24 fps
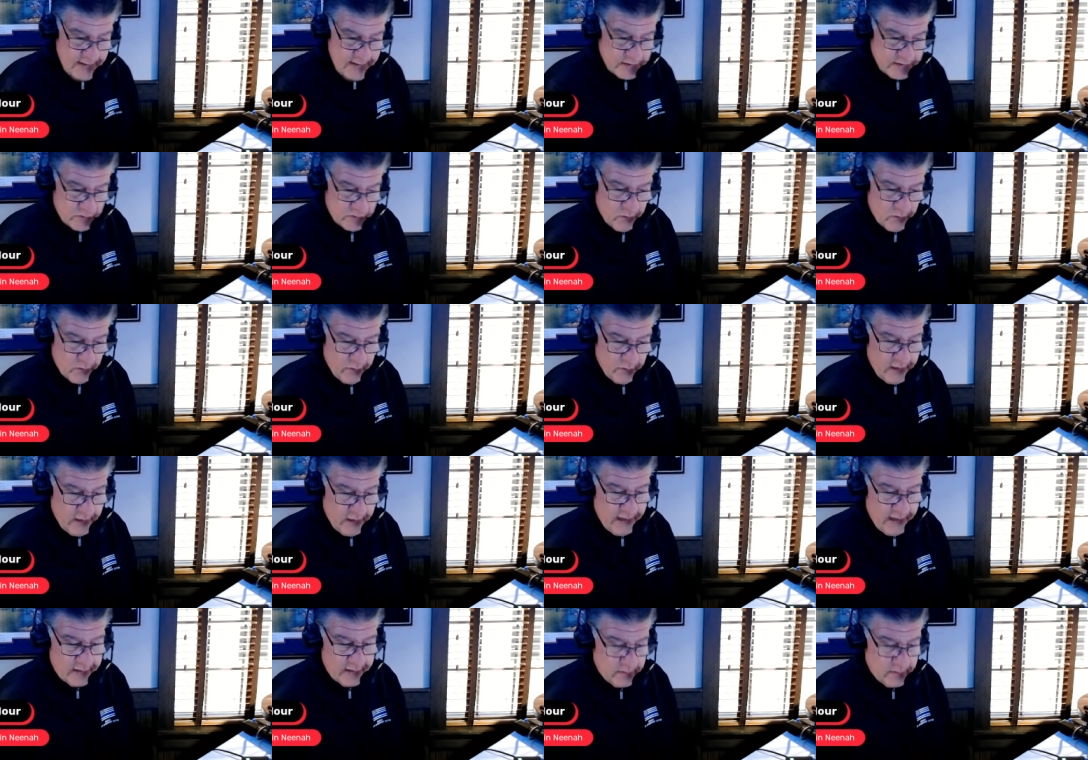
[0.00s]
says, what do I
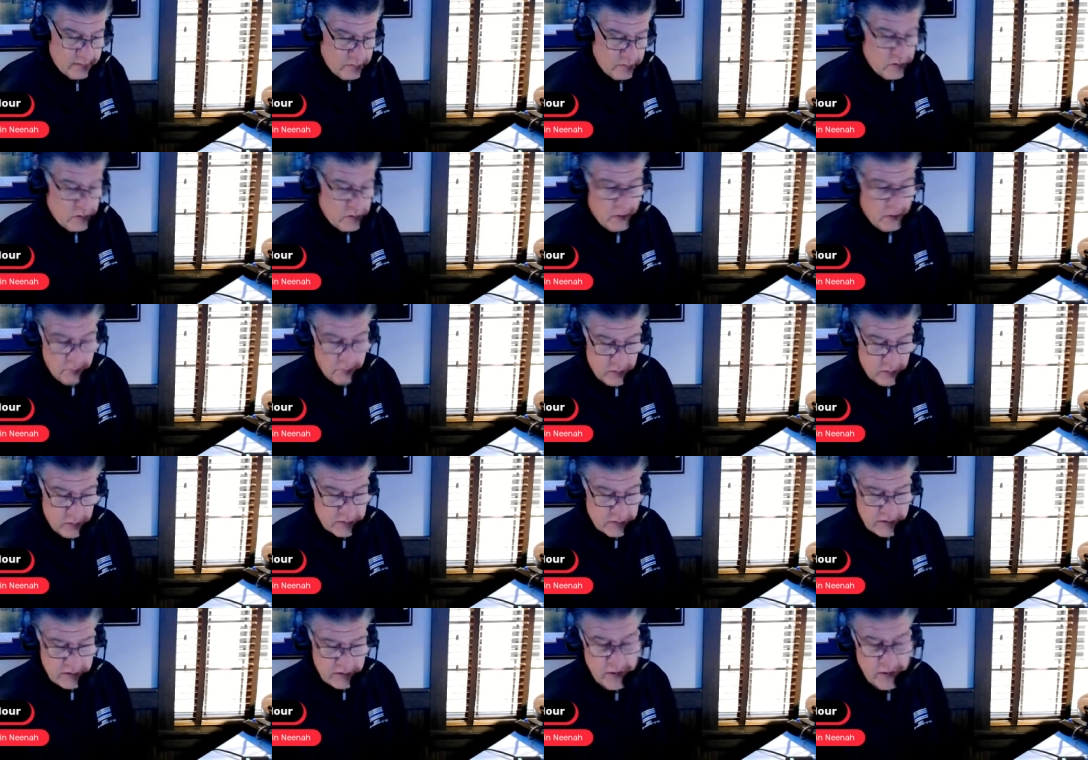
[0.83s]
like
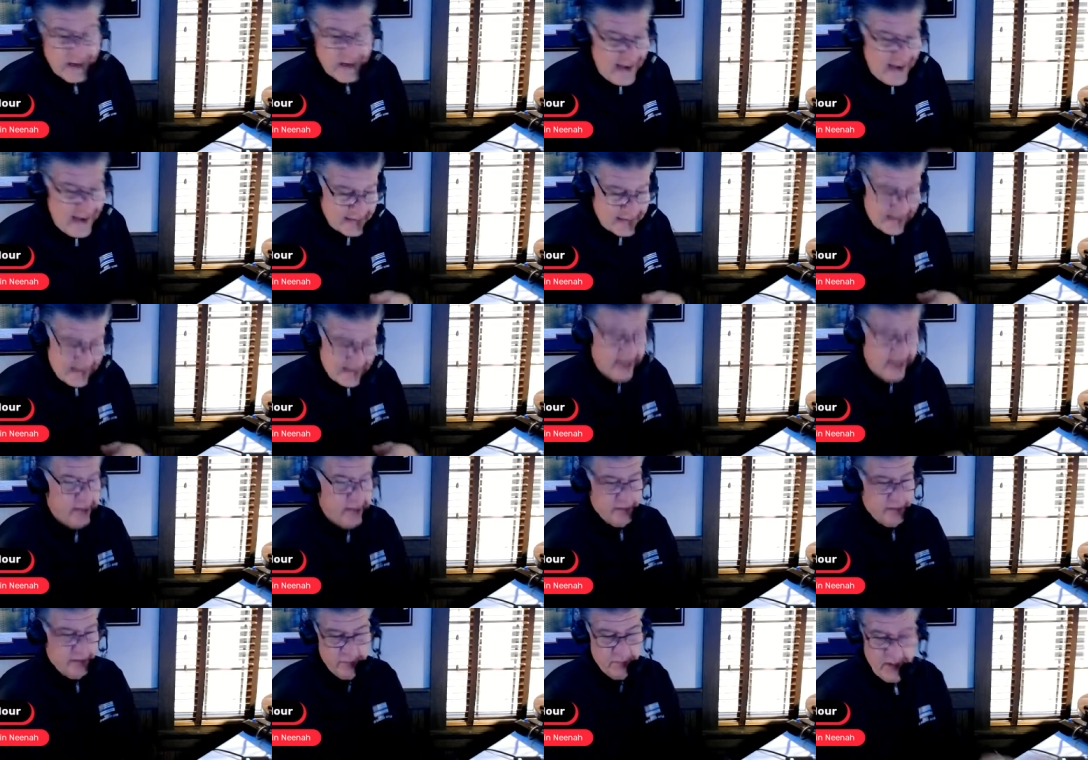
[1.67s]
most? You can ask
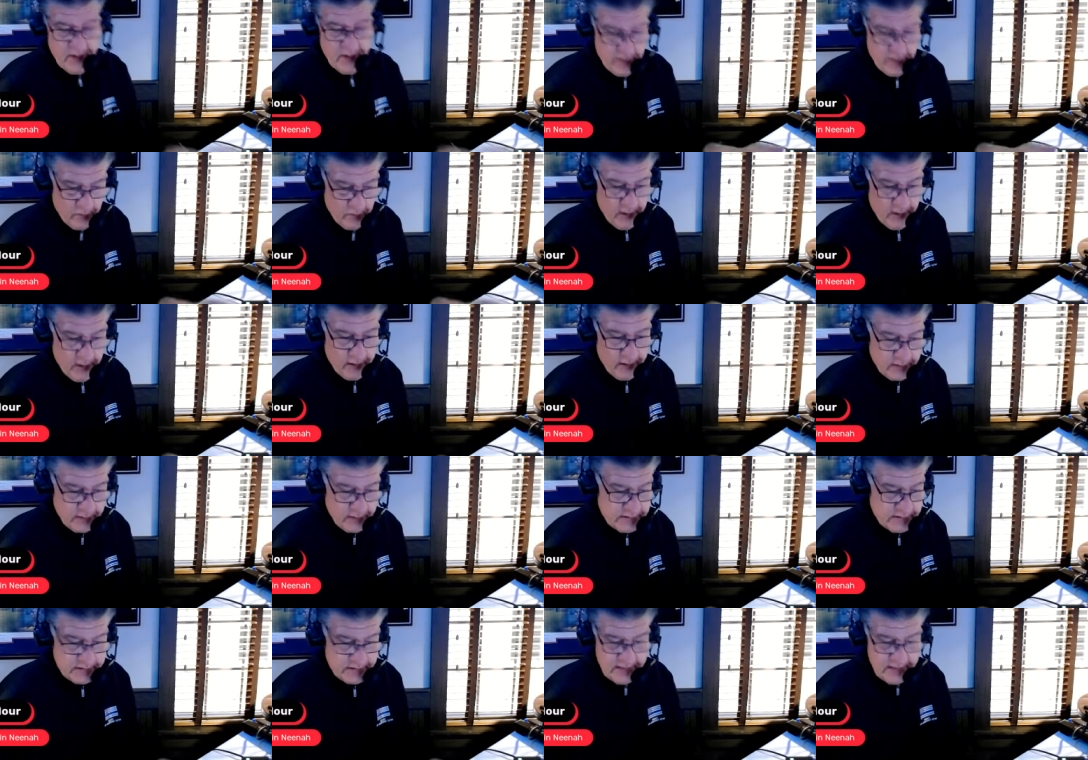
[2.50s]
anything, by the way.
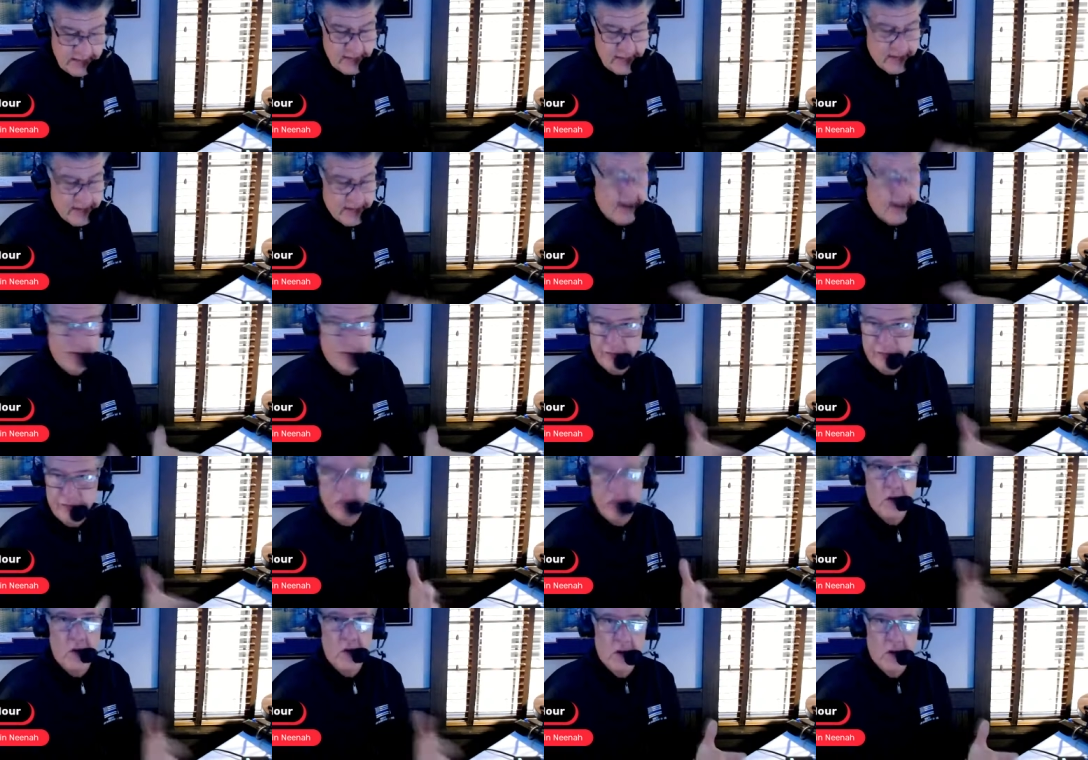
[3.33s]
This is that kind of
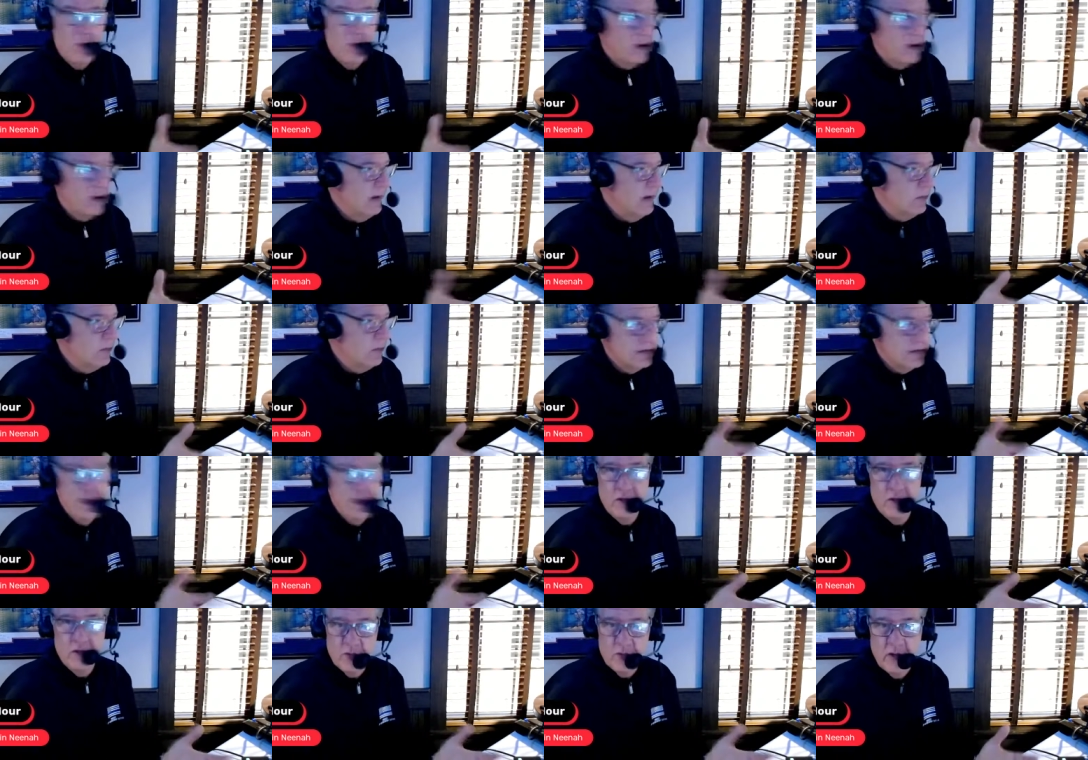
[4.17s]
forum, okay? We're
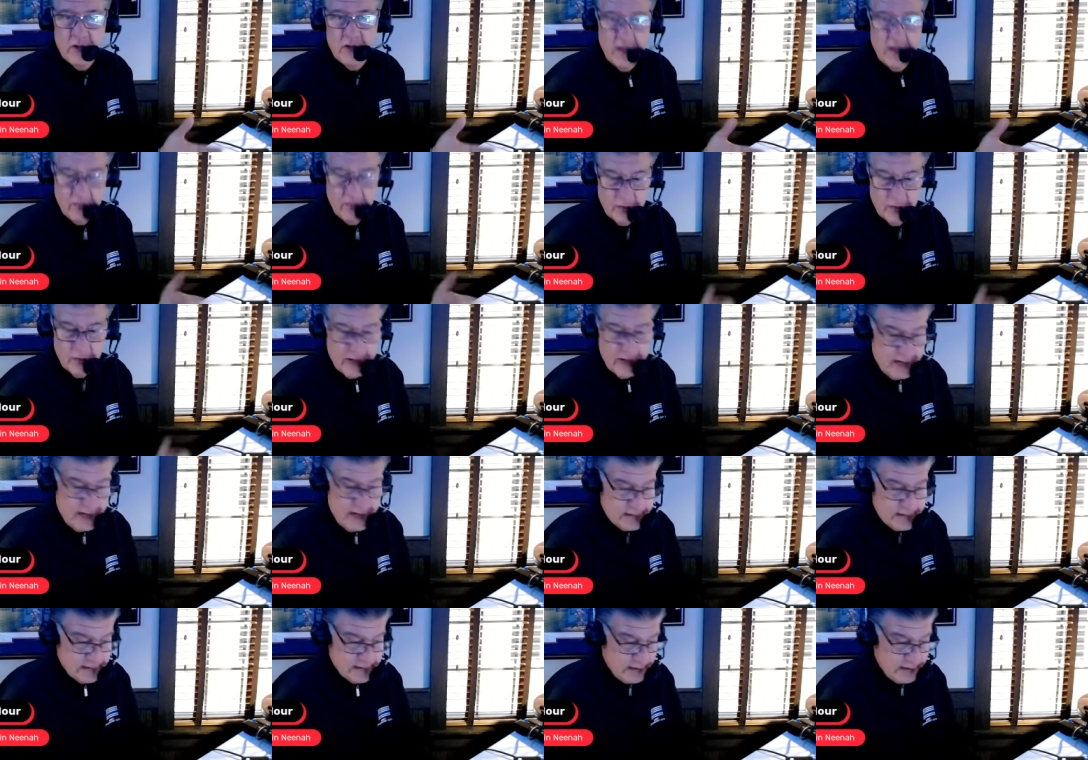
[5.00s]
sitting here drinking, for
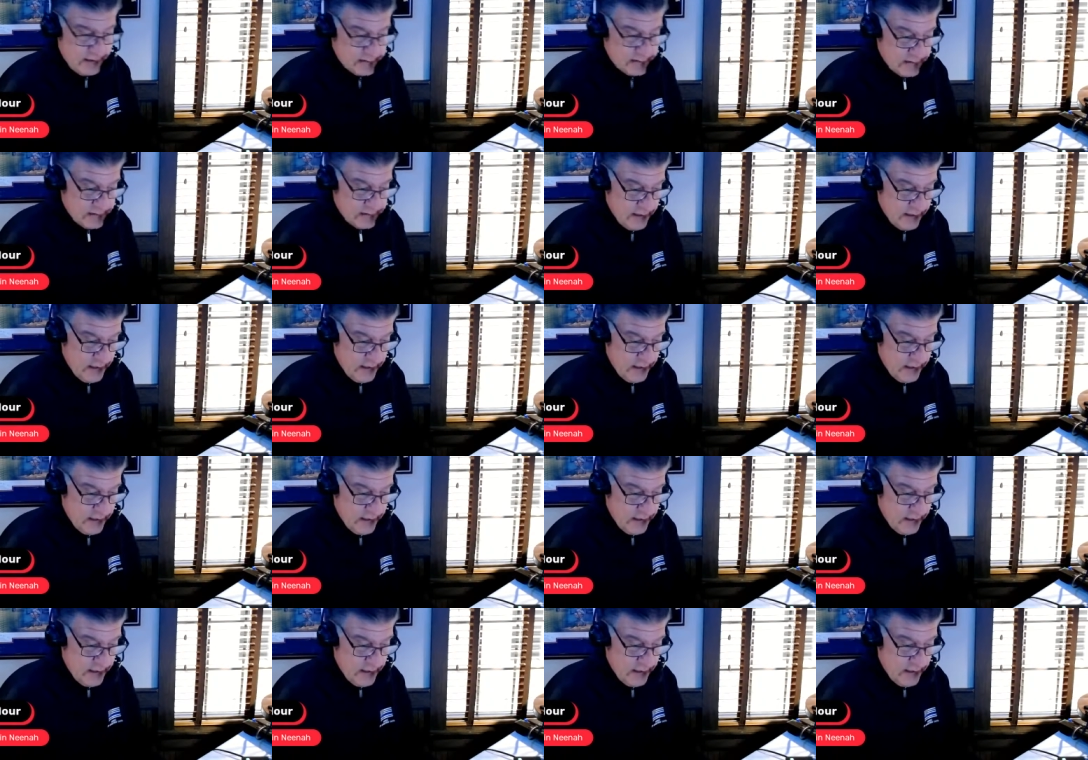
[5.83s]
God's sakes.